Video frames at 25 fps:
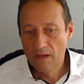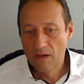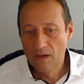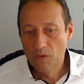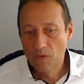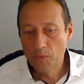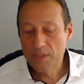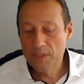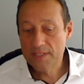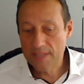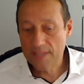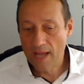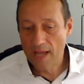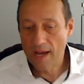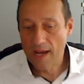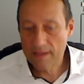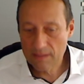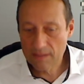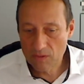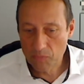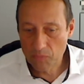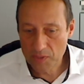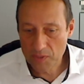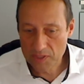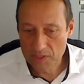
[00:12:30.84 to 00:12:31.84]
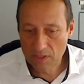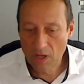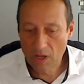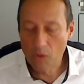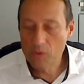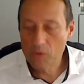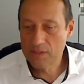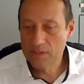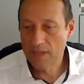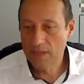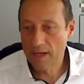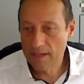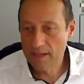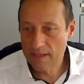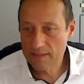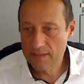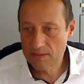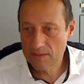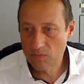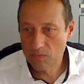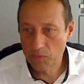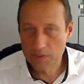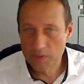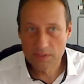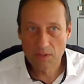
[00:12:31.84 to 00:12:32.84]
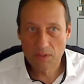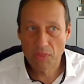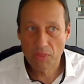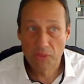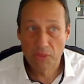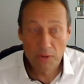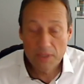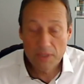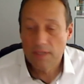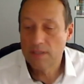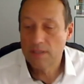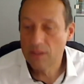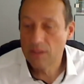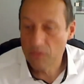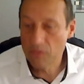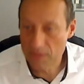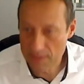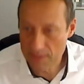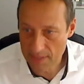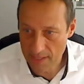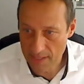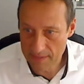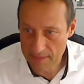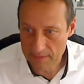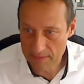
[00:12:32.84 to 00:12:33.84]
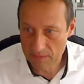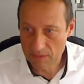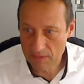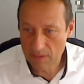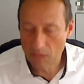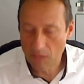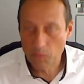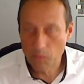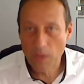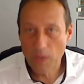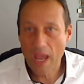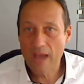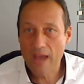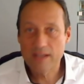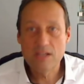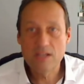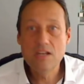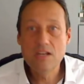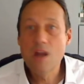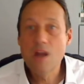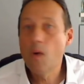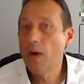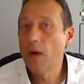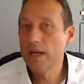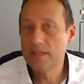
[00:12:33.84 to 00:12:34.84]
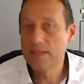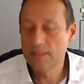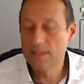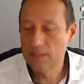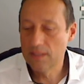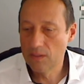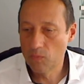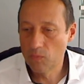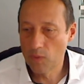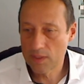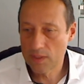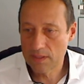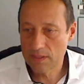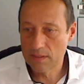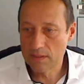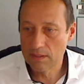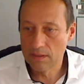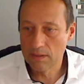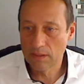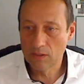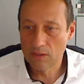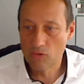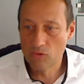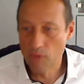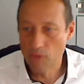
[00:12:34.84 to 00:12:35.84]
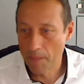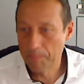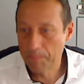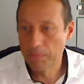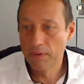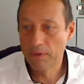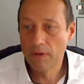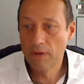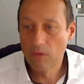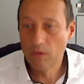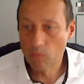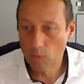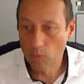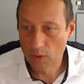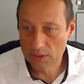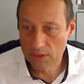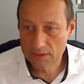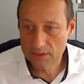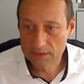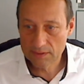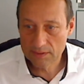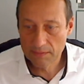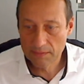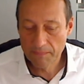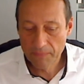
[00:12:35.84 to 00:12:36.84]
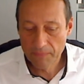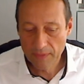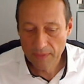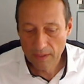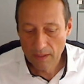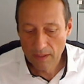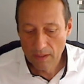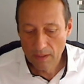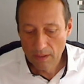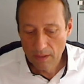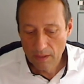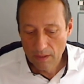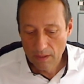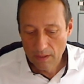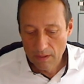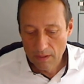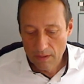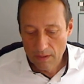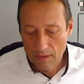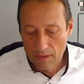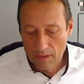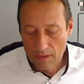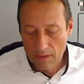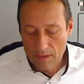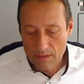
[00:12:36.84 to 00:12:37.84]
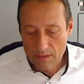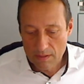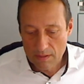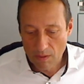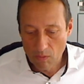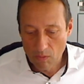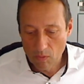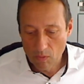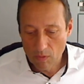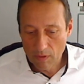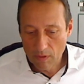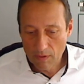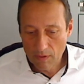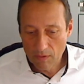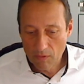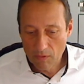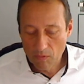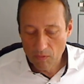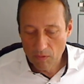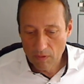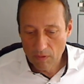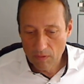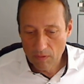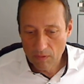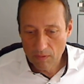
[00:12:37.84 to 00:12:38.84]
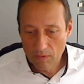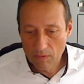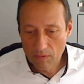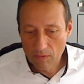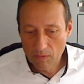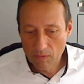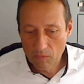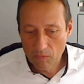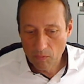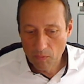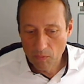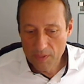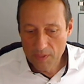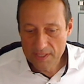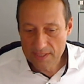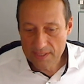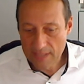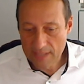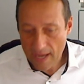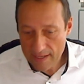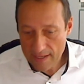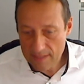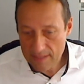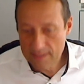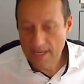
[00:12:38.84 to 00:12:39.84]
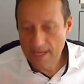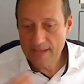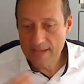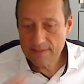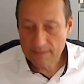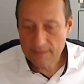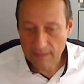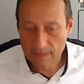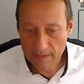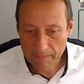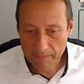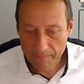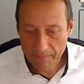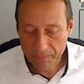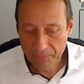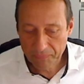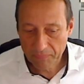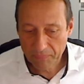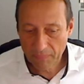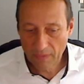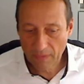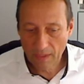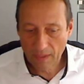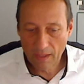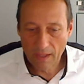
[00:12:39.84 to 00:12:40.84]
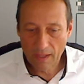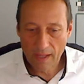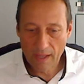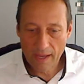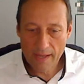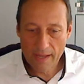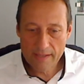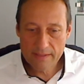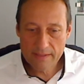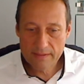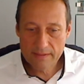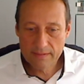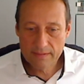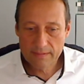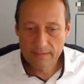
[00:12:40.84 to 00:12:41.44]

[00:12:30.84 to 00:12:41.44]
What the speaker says: We started with cold tires with 30 degrees Celsius, and we had no idea what the grip was. So we started testing, and